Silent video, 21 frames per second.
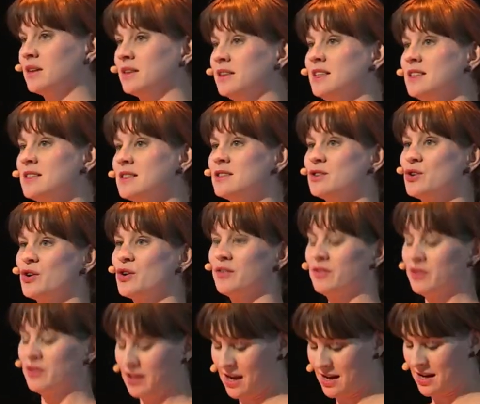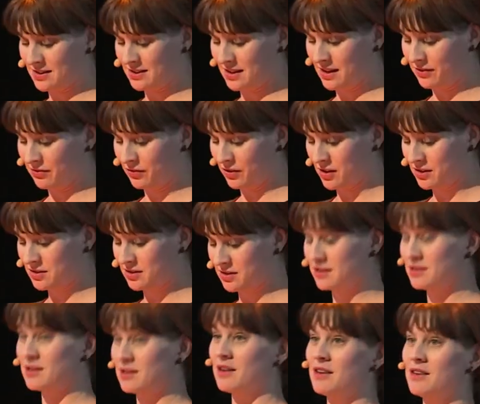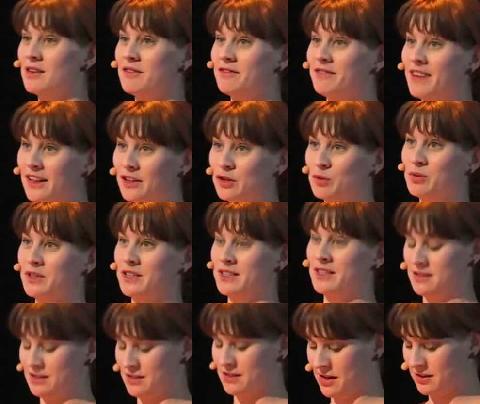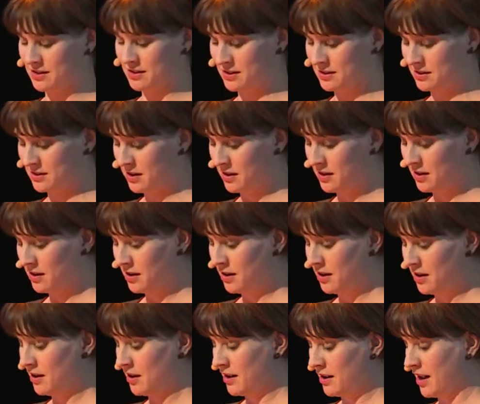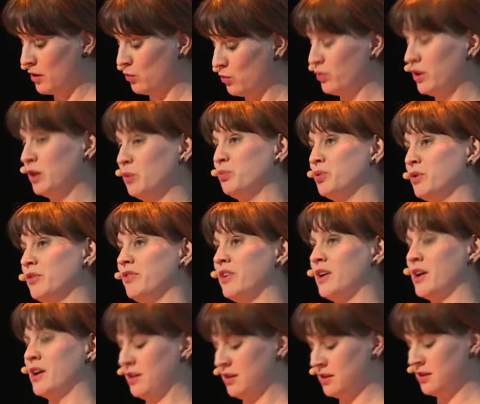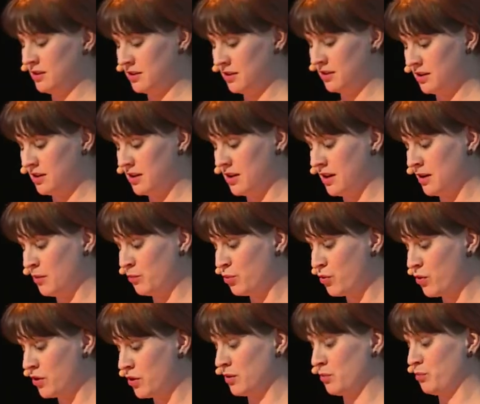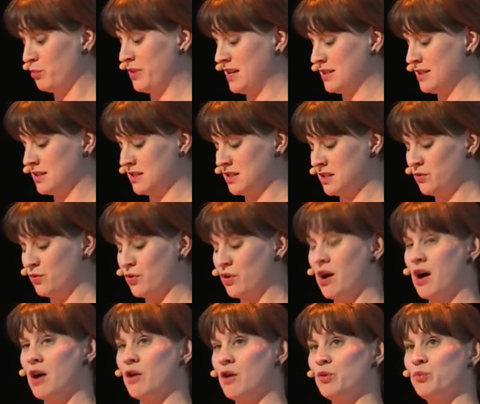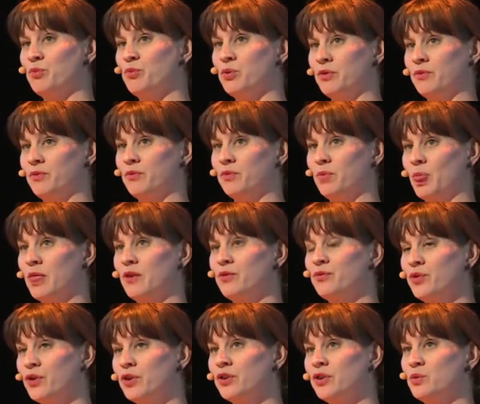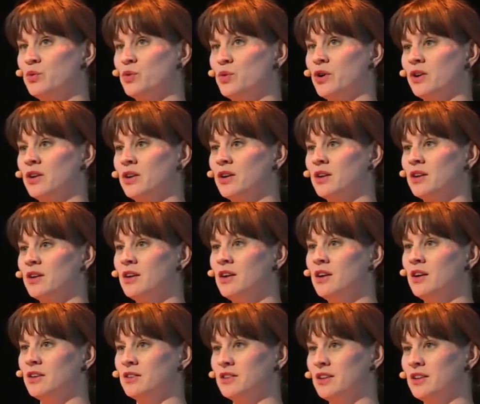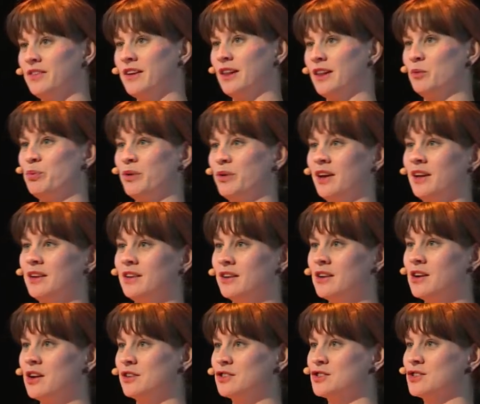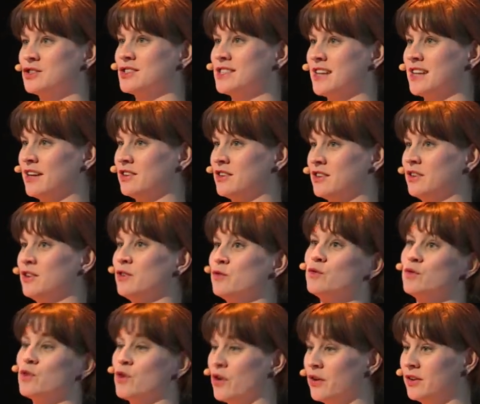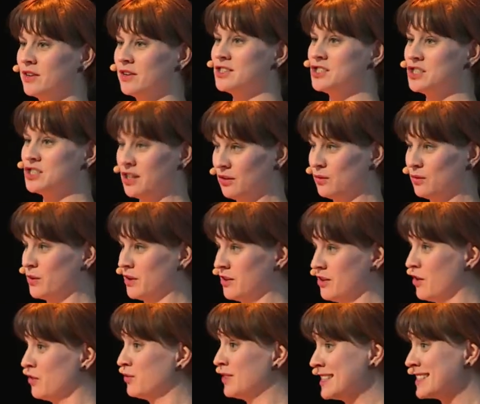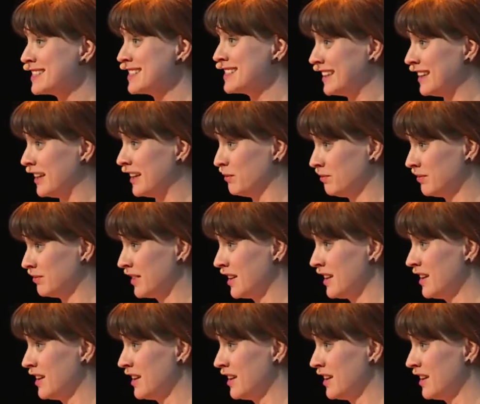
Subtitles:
This survey has given us valuable insights and will provide an important basis for our further work on developing the culture sector for the children of the city.